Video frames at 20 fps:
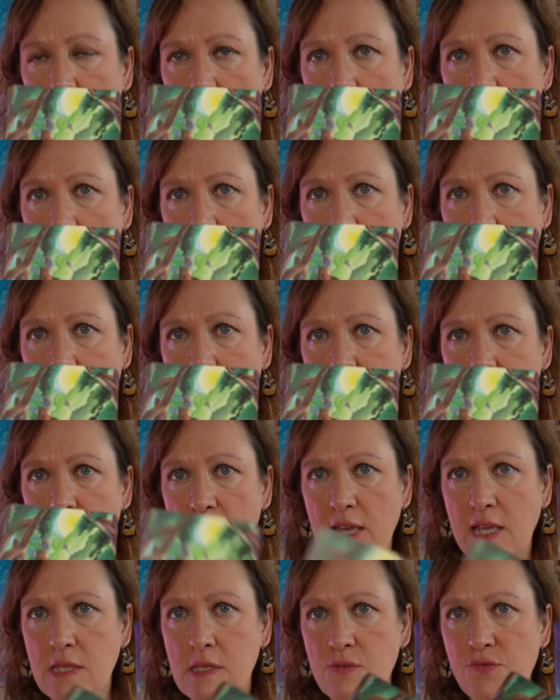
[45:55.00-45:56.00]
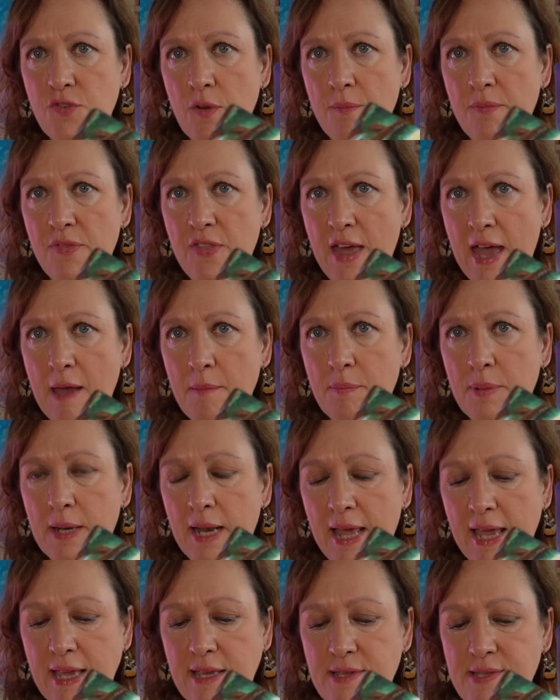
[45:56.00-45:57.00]
And it's from that
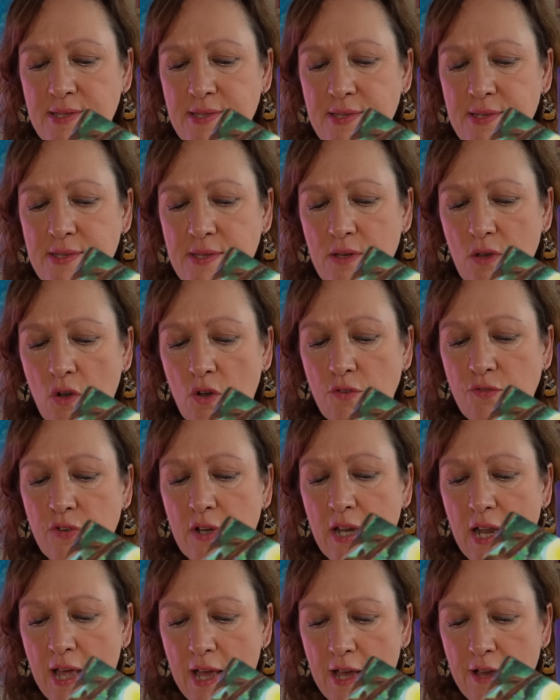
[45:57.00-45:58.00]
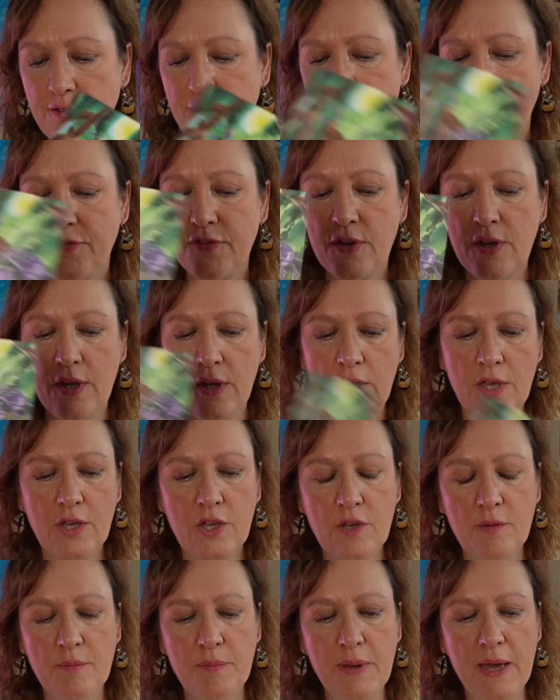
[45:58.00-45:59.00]
place of love,
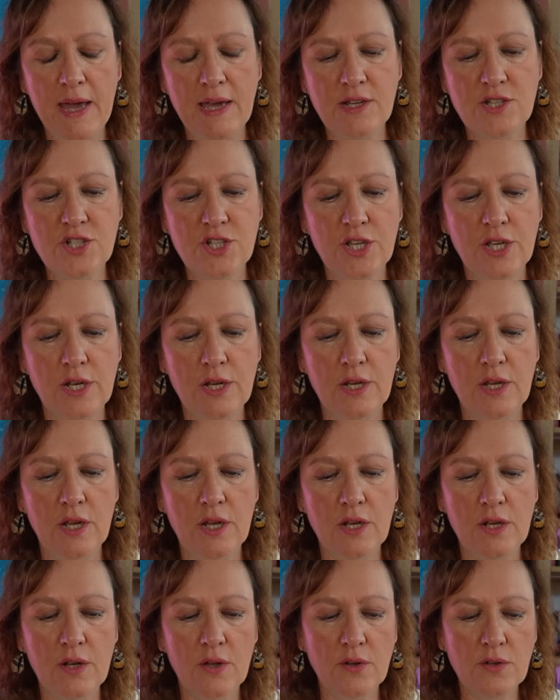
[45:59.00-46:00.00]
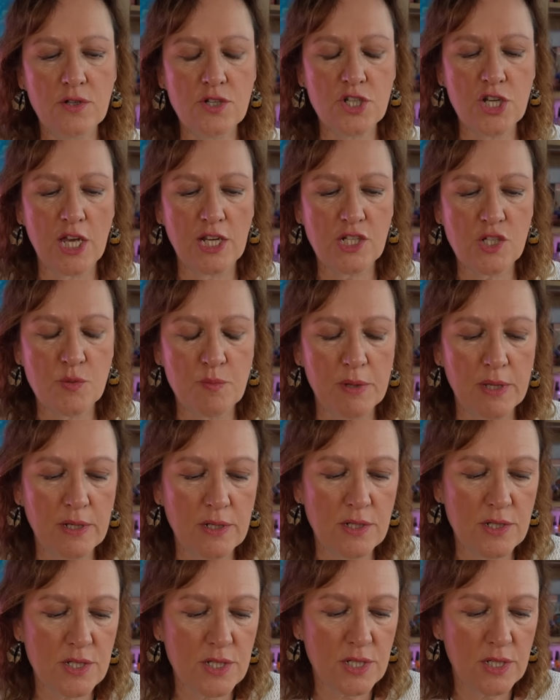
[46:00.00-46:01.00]
compassion,
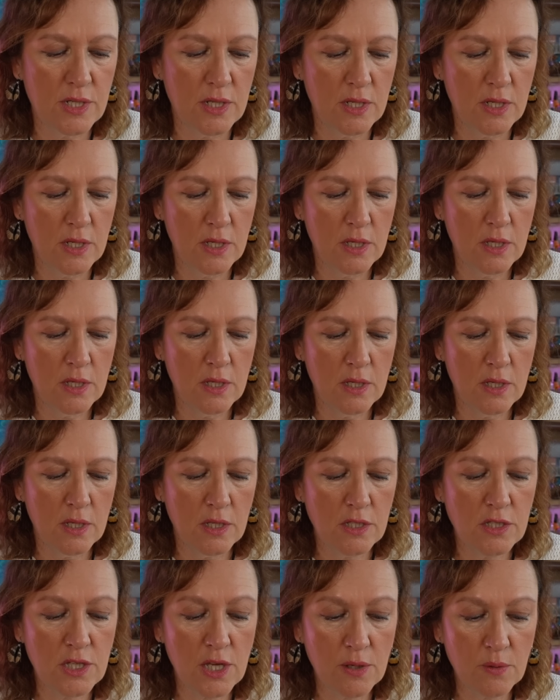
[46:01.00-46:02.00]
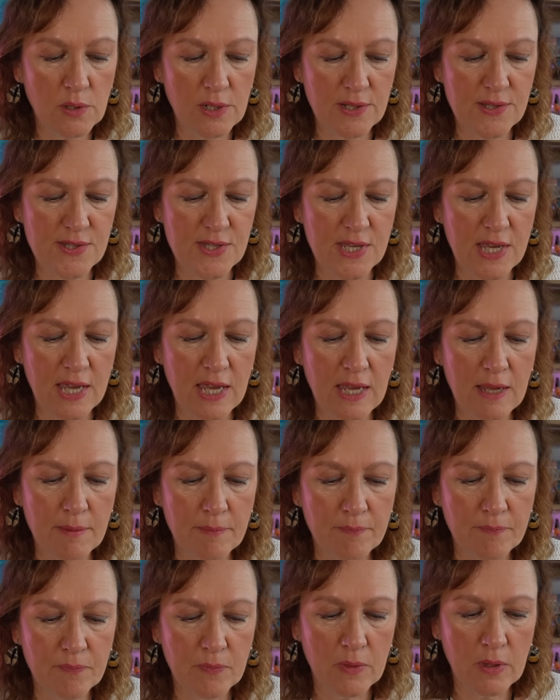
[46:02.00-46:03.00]
non-judgment, unity,
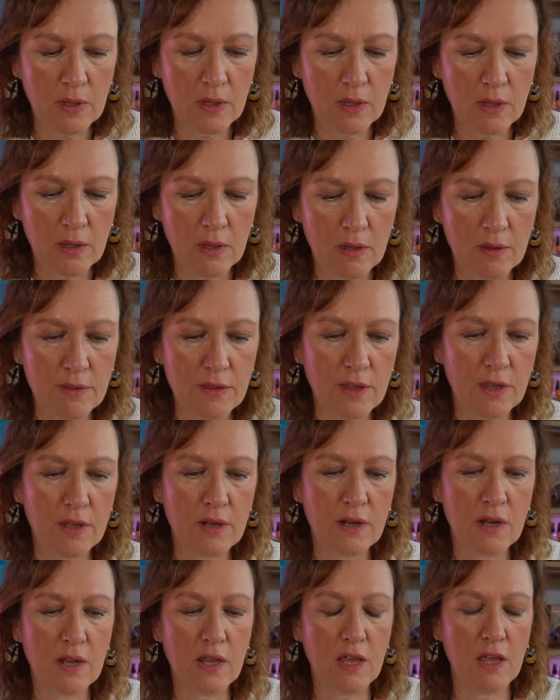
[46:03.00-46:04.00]
that